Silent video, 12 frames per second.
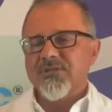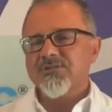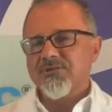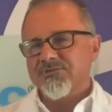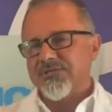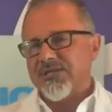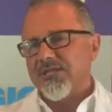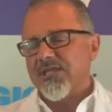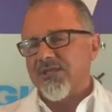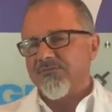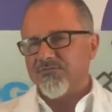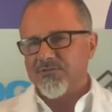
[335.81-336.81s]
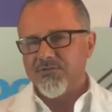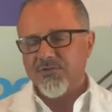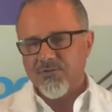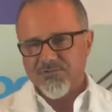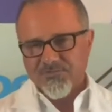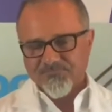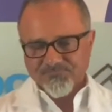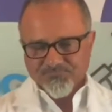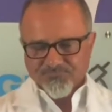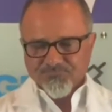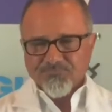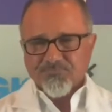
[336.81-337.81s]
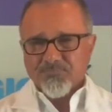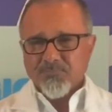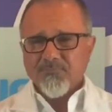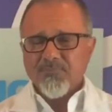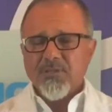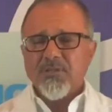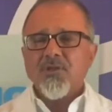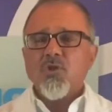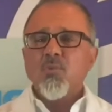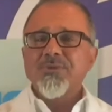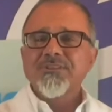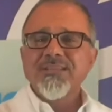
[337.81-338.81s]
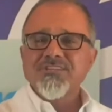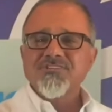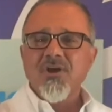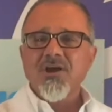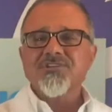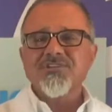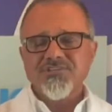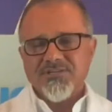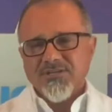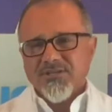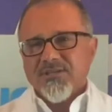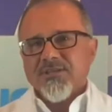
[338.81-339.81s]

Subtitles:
ketone than it can of glucose with less oxygen.